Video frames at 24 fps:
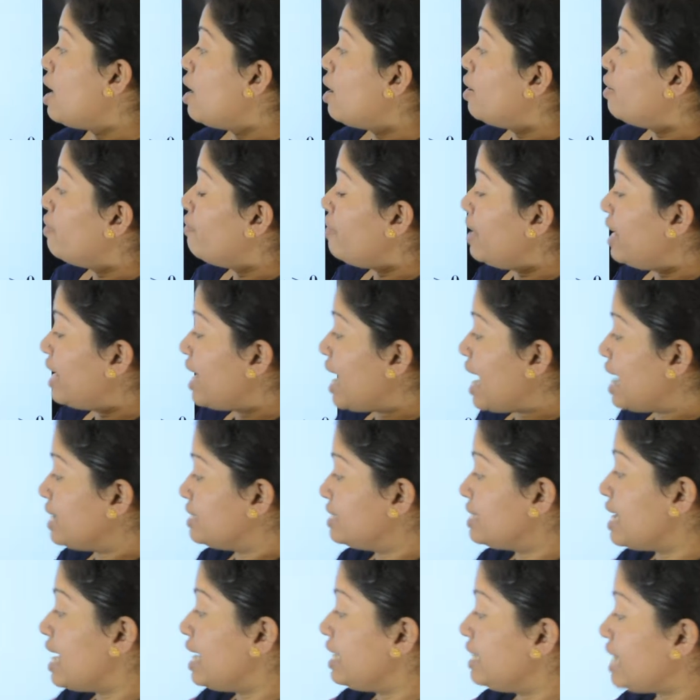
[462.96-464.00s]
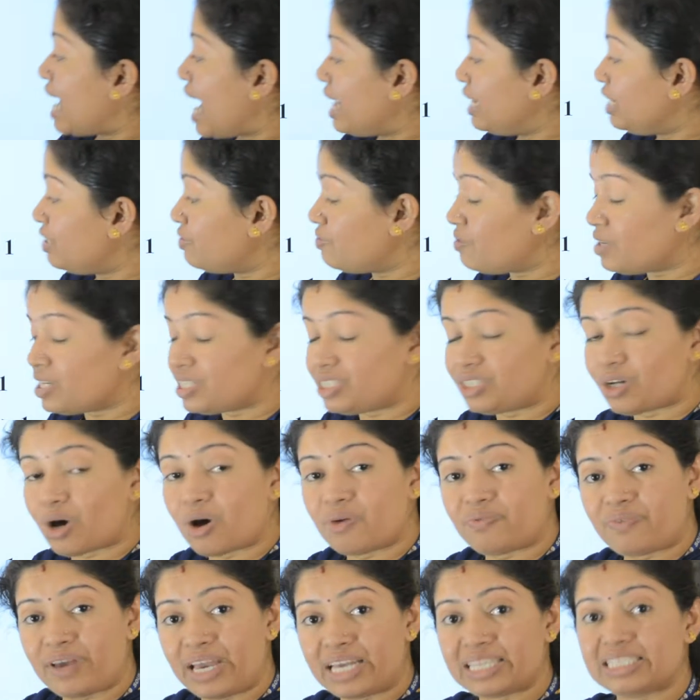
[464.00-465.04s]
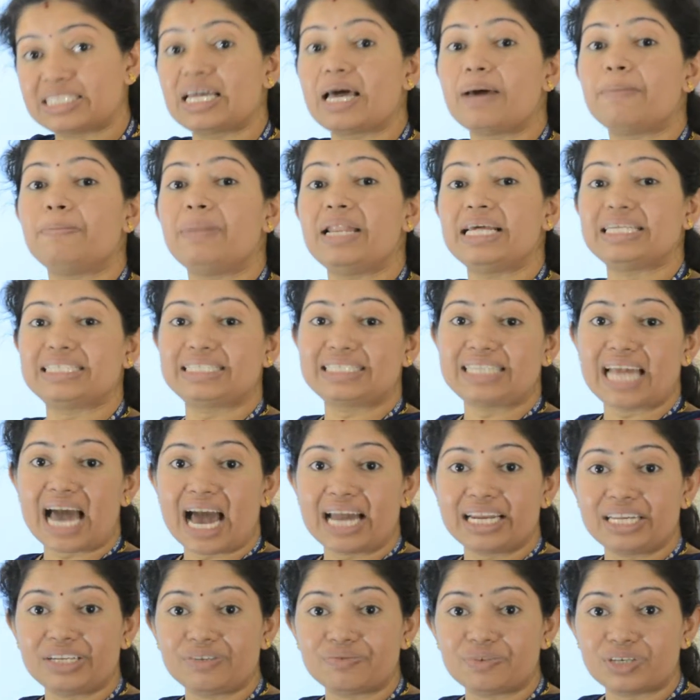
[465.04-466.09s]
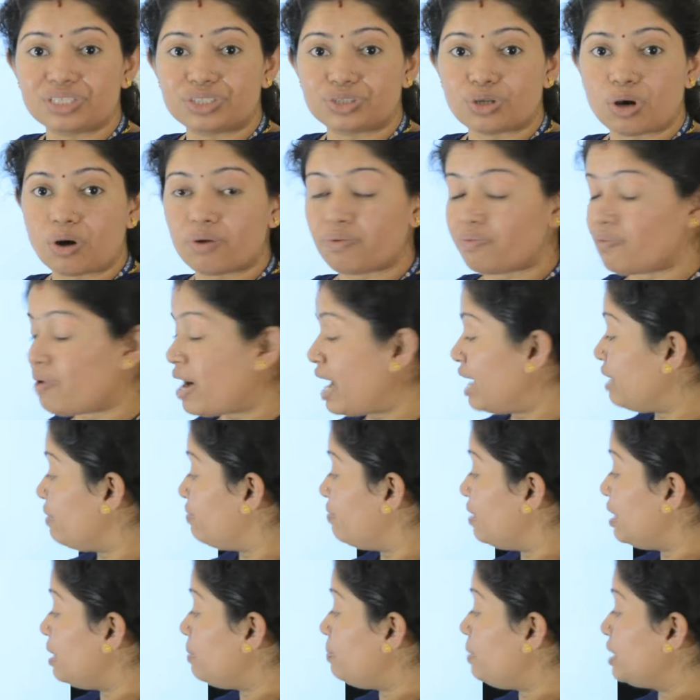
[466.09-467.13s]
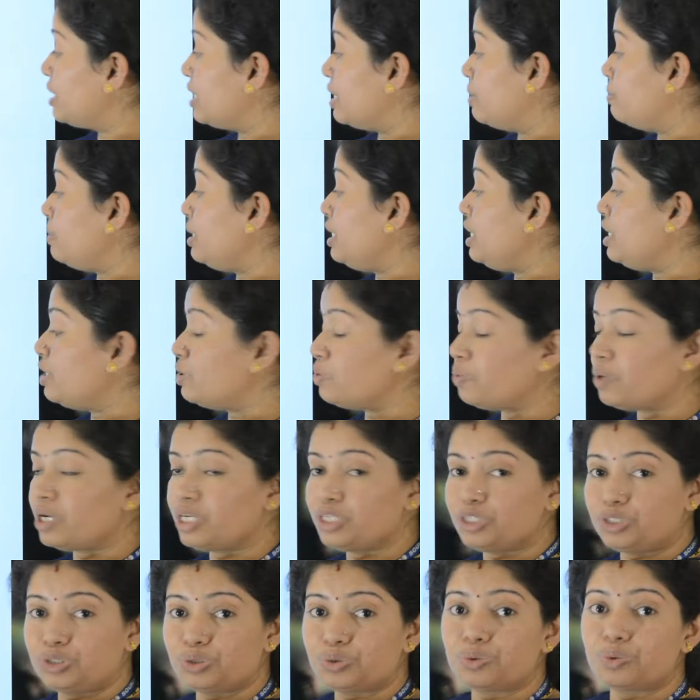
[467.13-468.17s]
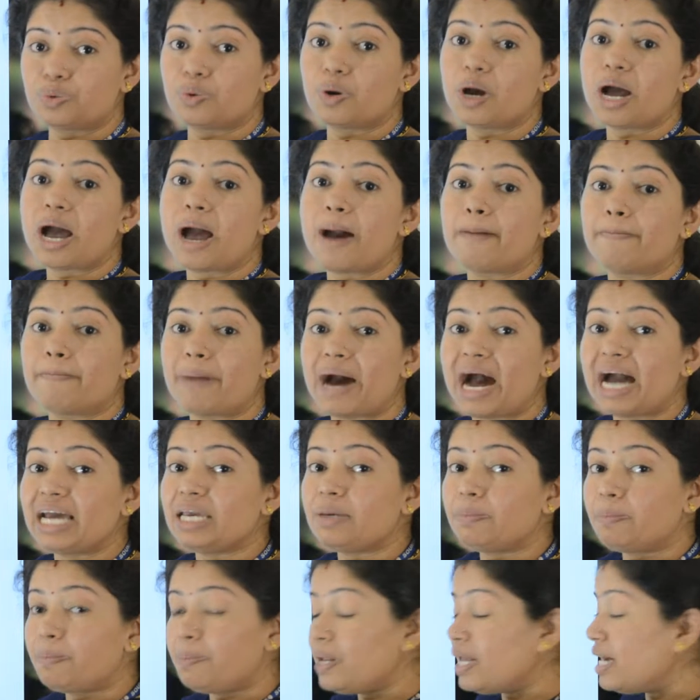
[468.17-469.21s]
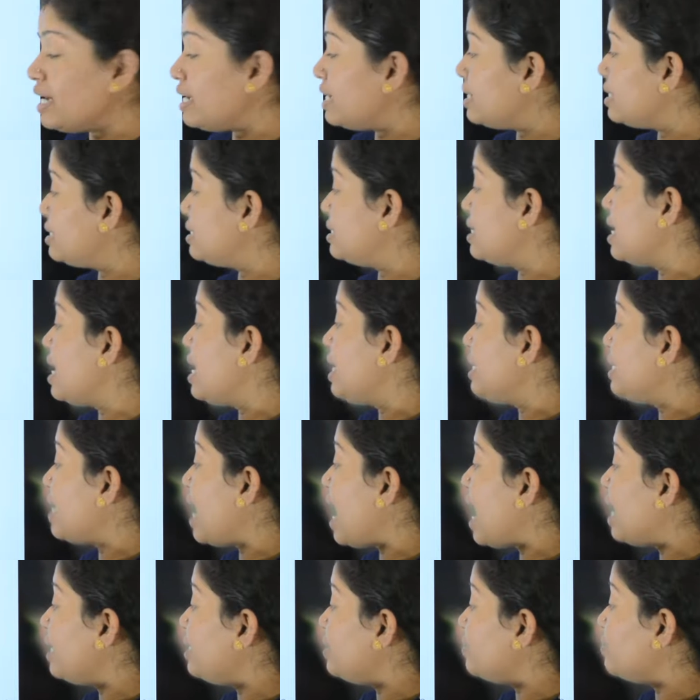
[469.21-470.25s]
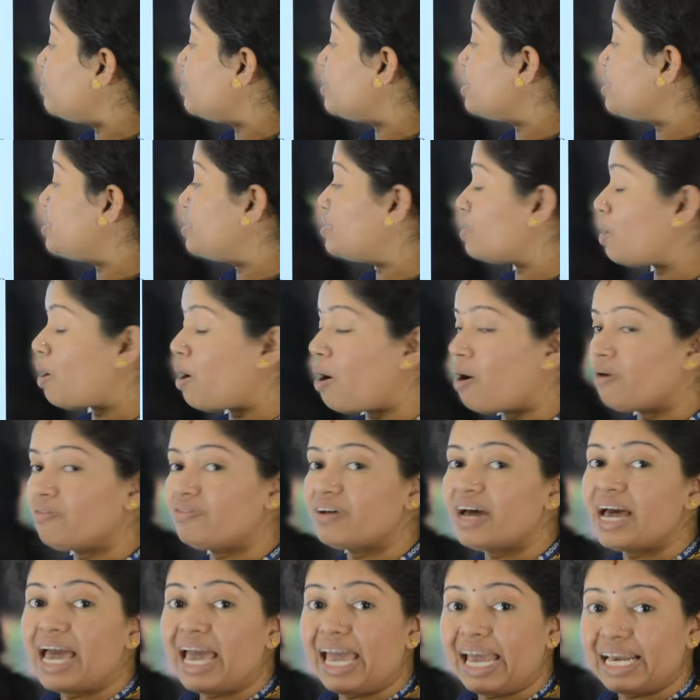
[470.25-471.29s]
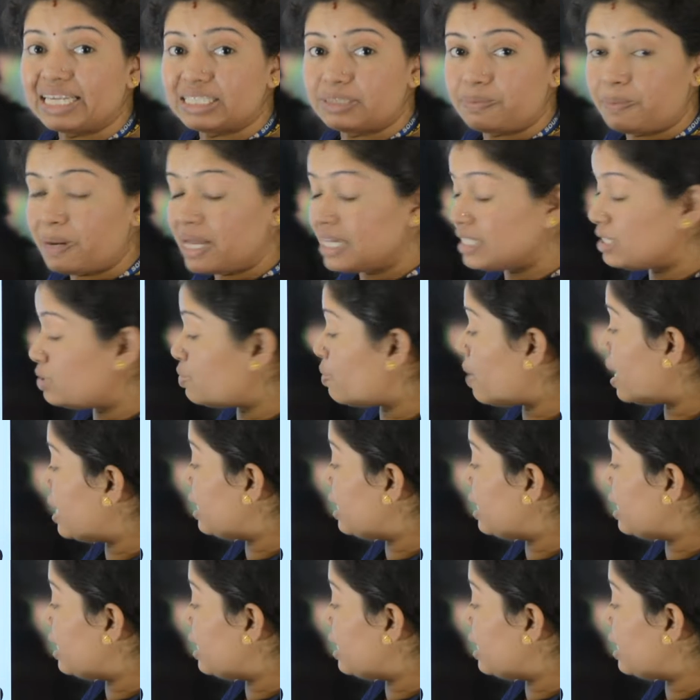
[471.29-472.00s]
whereas tan inverse of x plus tan inverse of y will become equal to pi plus tan inverse of x plus y